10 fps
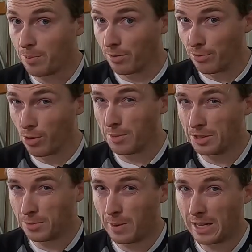
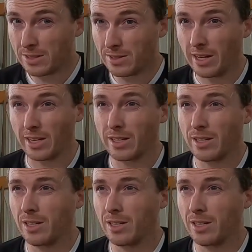performance specs. Like,